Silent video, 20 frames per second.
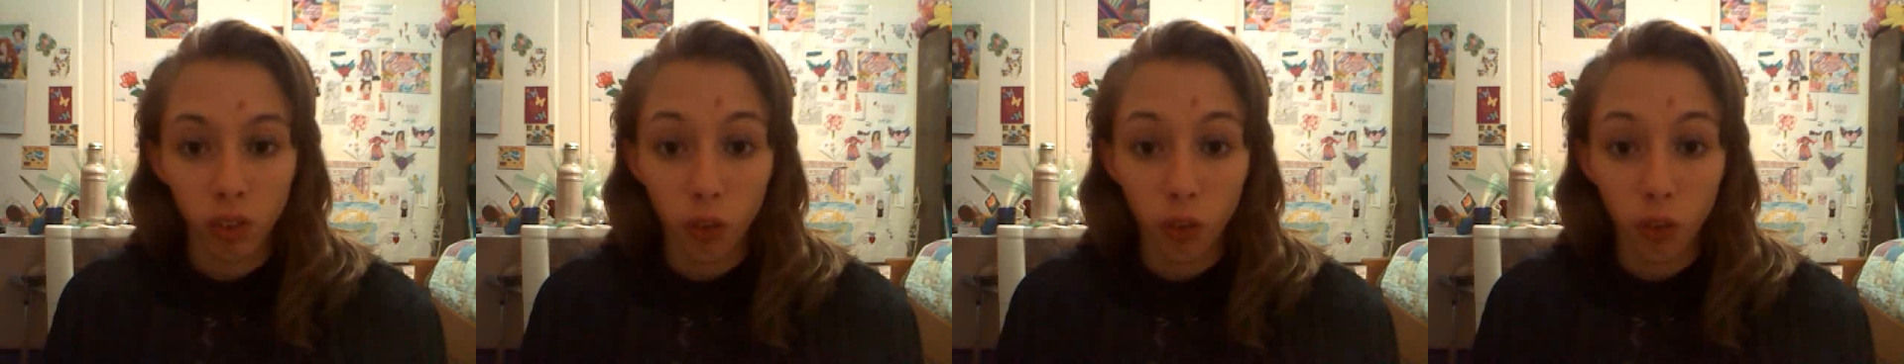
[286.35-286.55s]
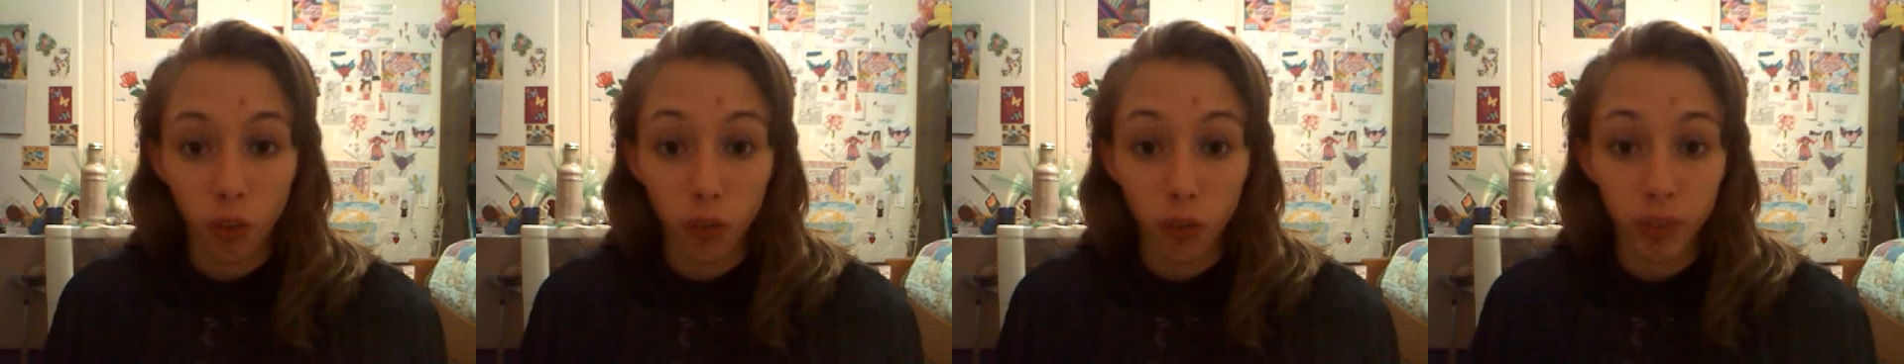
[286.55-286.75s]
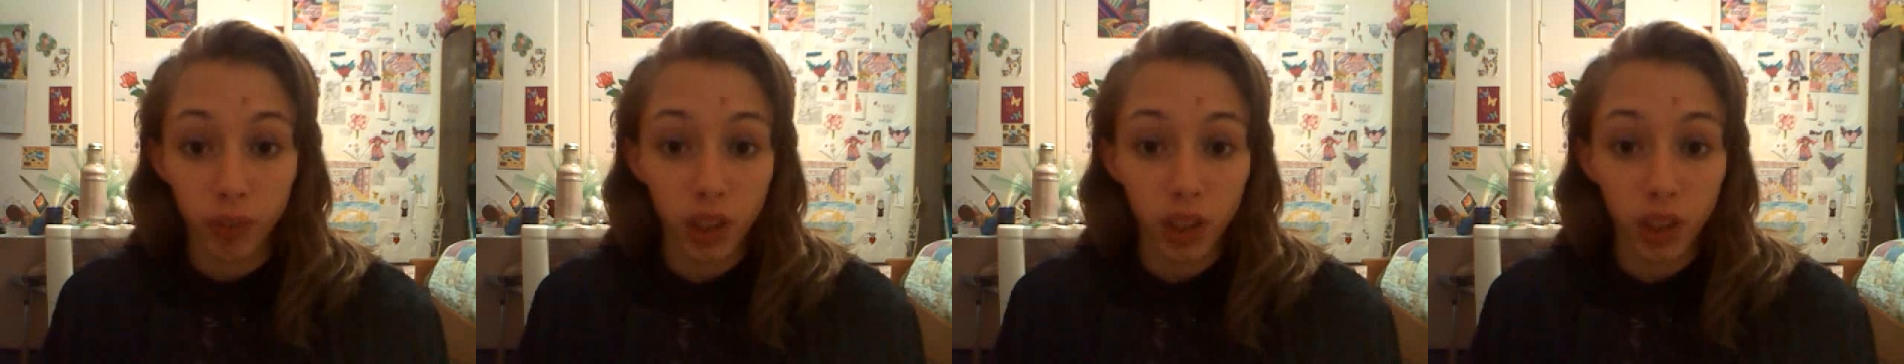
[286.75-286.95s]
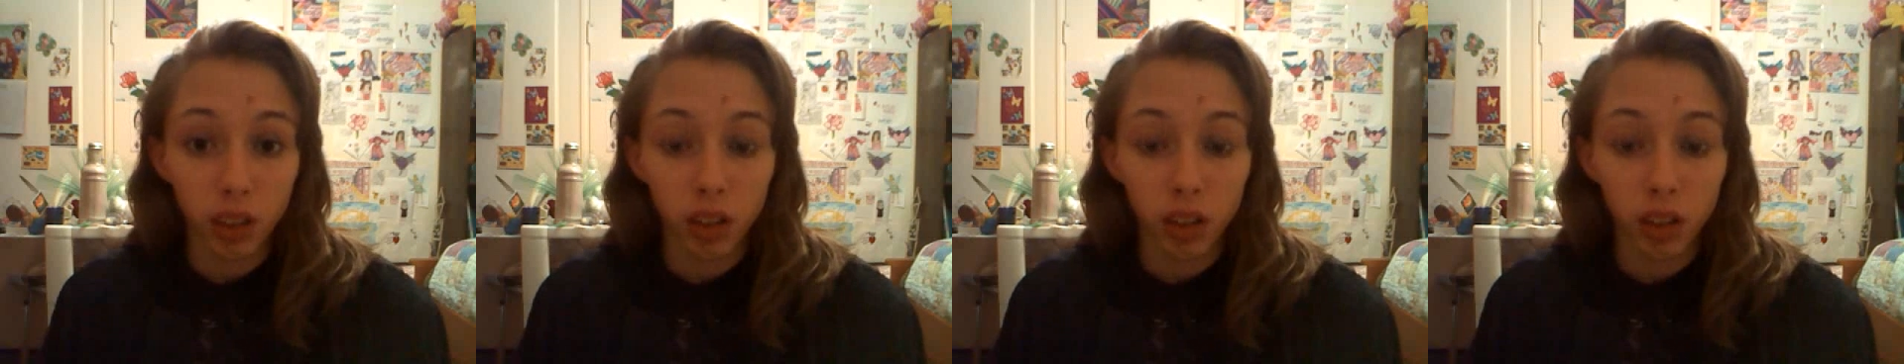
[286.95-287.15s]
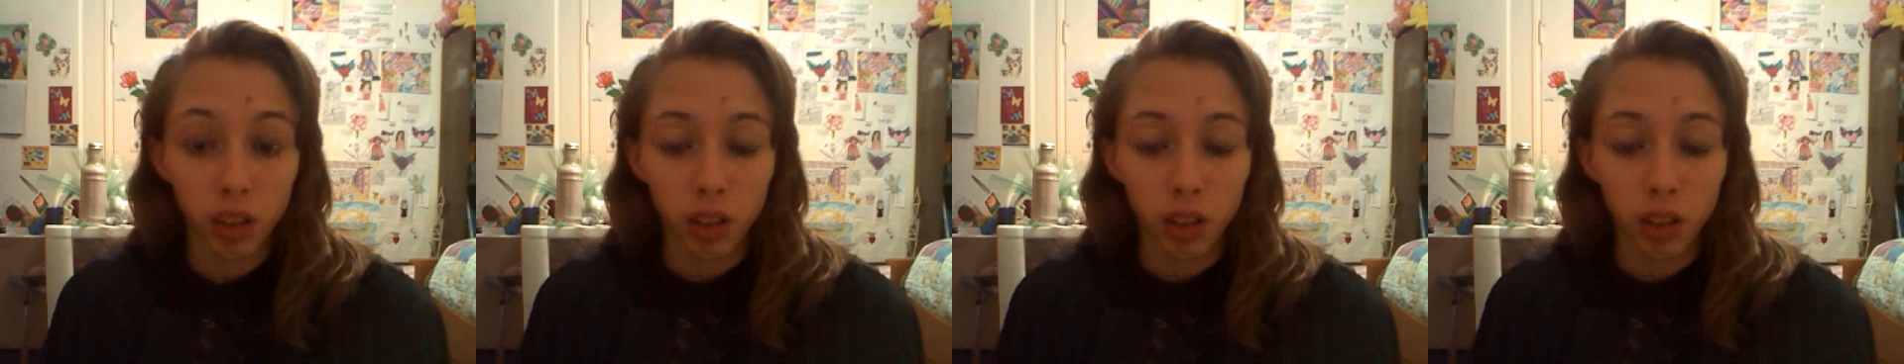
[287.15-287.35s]
hoping
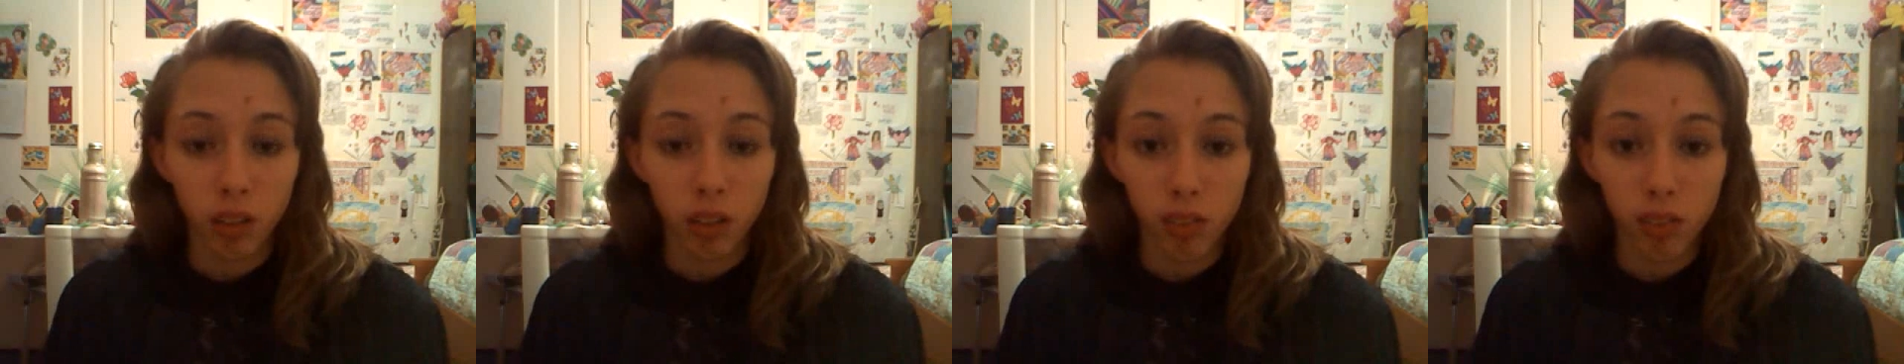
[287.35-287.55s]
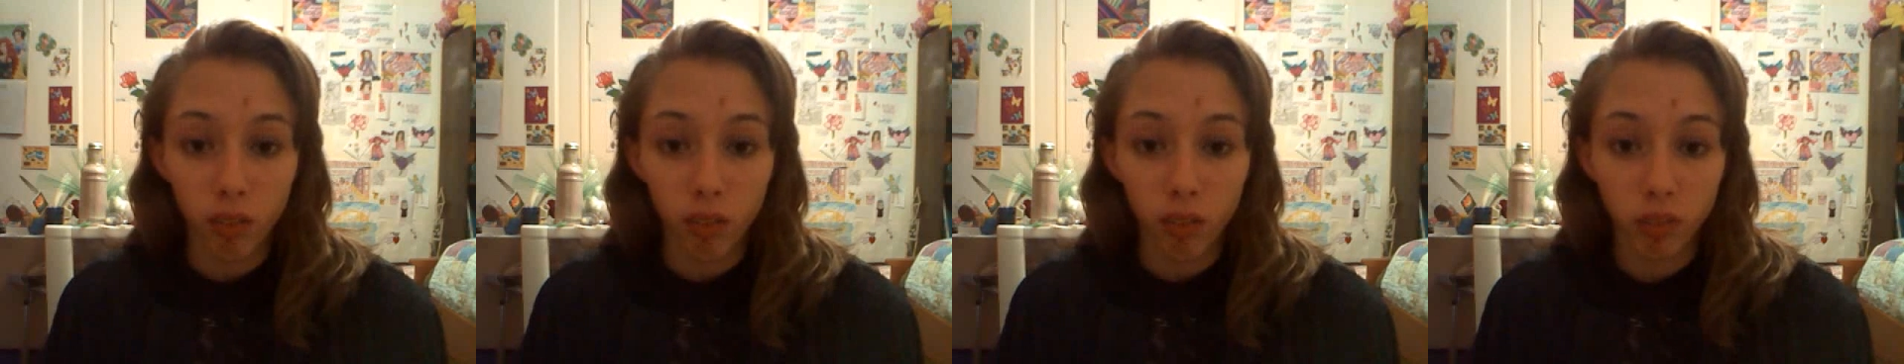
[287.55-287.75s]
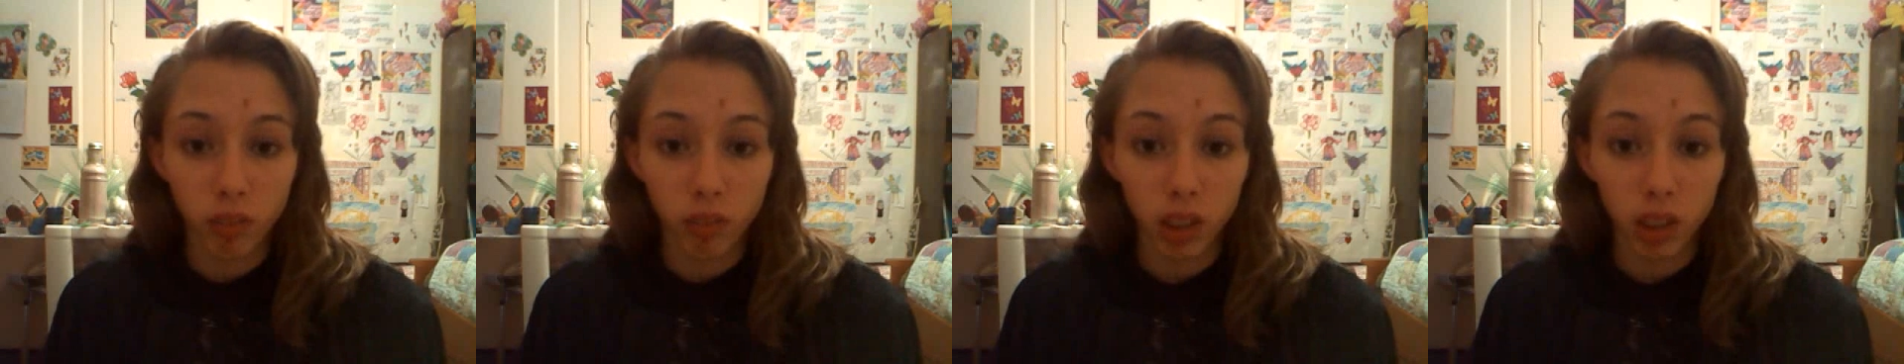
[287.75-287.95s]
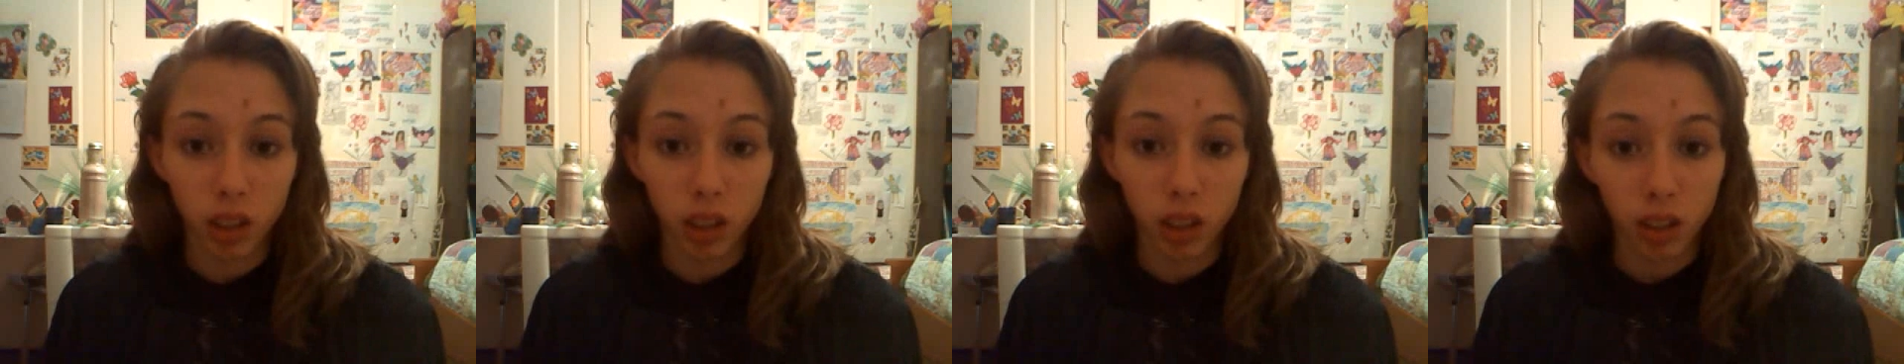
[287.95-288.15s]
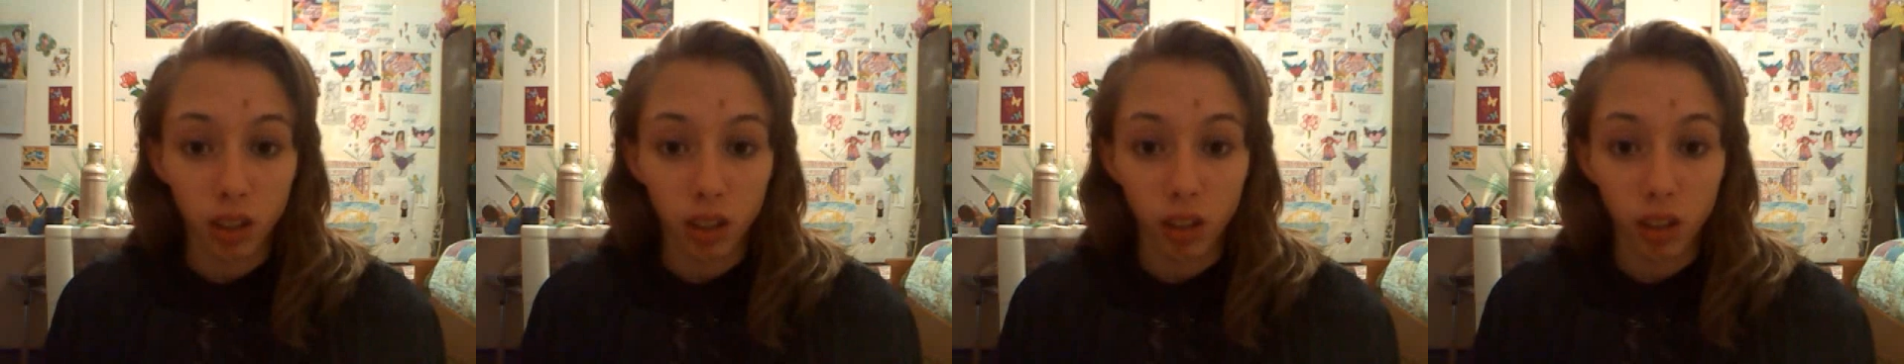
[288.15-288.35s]

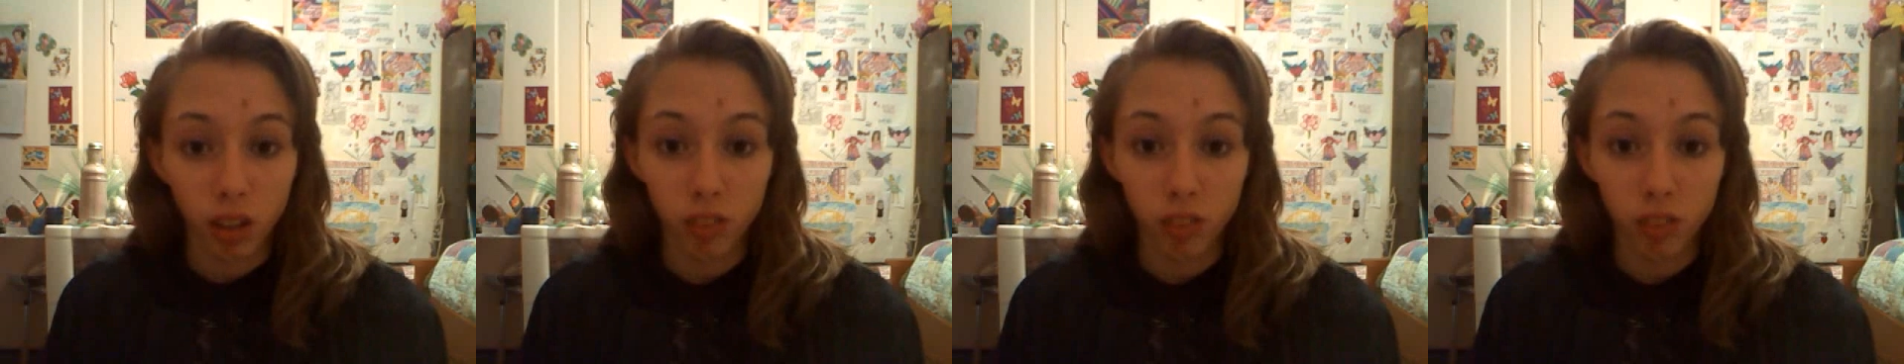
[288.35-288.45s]
somebody,